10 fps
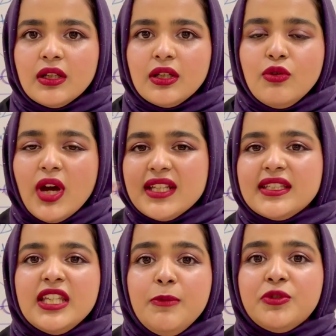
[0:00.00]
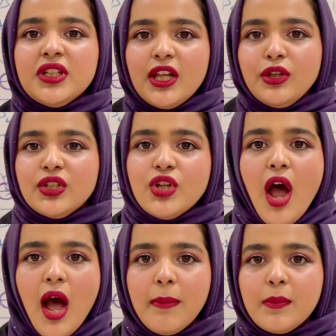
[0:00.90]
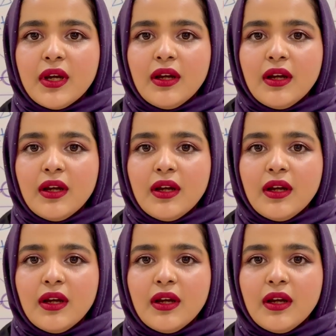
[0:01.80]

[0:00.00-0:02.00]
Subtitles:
You gotta sleep to get on the top.